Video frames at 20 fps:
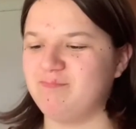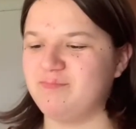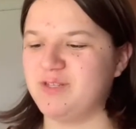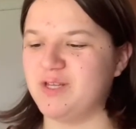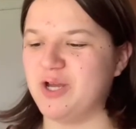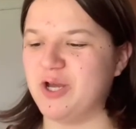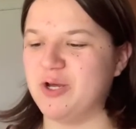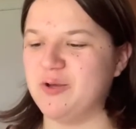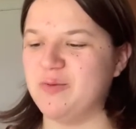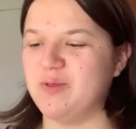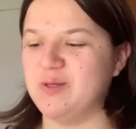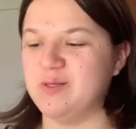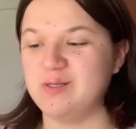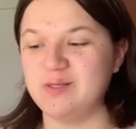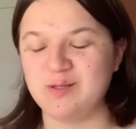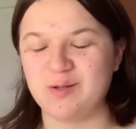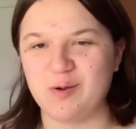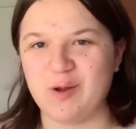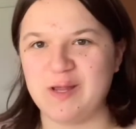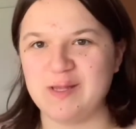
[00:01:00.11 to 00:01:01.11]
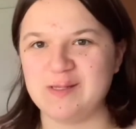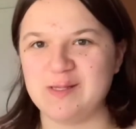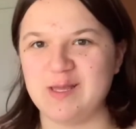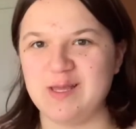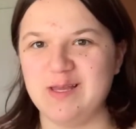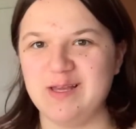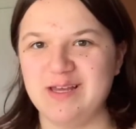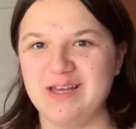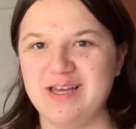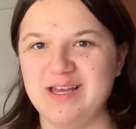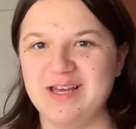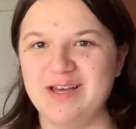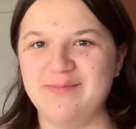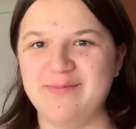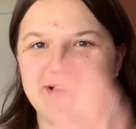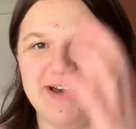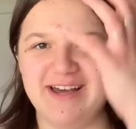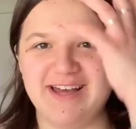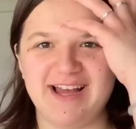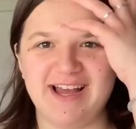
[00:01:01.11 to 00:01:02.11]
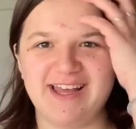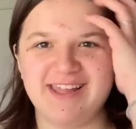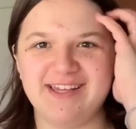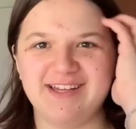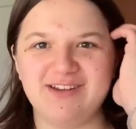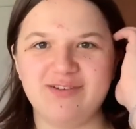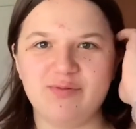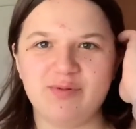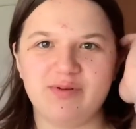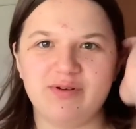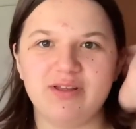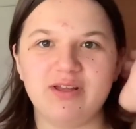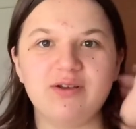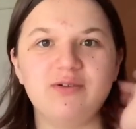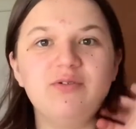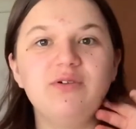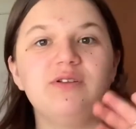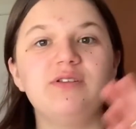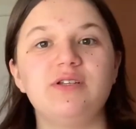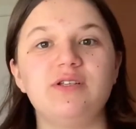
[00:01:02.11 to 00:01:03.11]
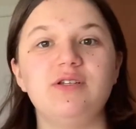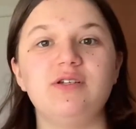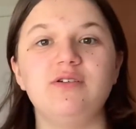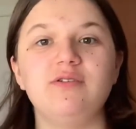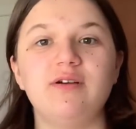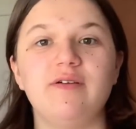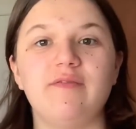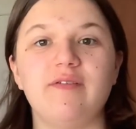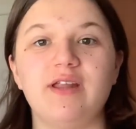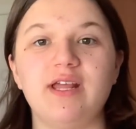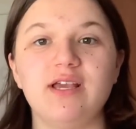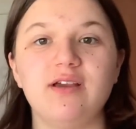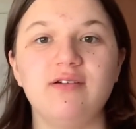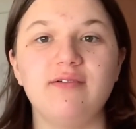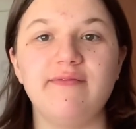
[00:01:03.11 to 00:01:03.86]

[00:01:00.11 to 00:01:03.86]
So this is crazy, but I thought it'd be really cool to do a video of